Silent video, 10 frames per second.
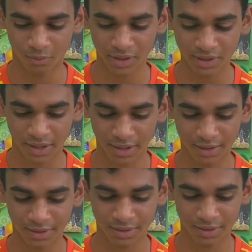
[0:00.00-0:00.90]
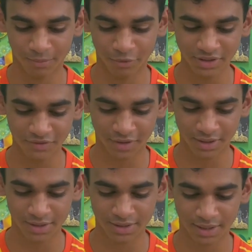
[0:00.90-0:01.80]
One day, the boy's
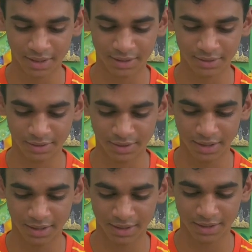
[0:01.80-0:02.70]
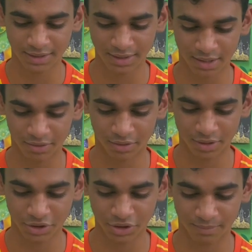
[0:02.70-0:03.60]
father decided to take his son on
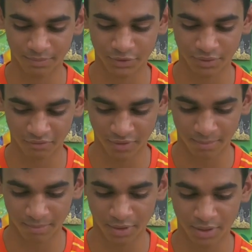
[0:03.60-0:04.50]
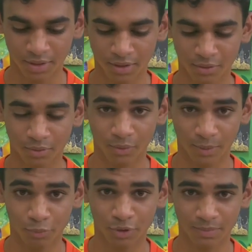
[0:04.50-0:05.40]
a trip to a farm where
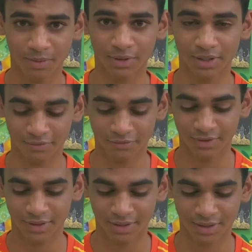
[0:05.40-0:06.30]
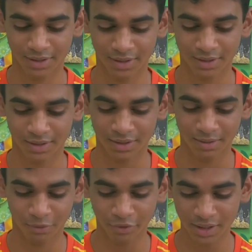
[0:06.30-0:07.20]
poor people live.
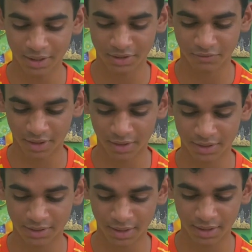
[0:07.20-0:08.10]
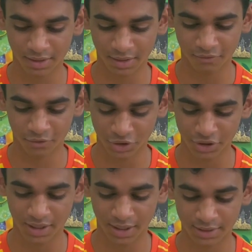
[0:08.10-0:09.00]
The boy and his father stayed there for
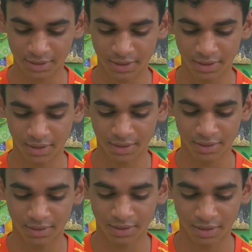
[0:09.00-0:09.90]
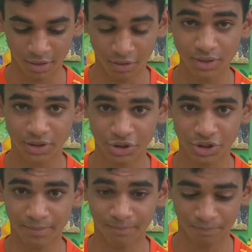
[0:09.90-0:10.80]
three days. Along the
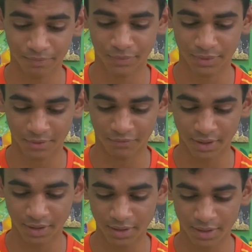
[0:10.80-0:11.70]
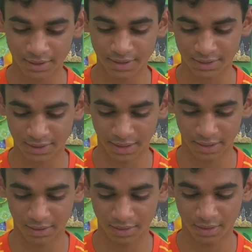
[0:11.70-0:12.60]
trip, the father asked his son,
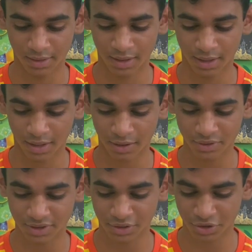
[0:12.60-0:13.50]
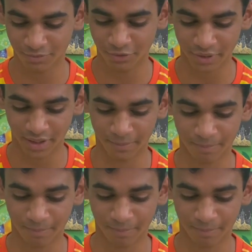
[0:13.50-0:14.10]
How is the trip going?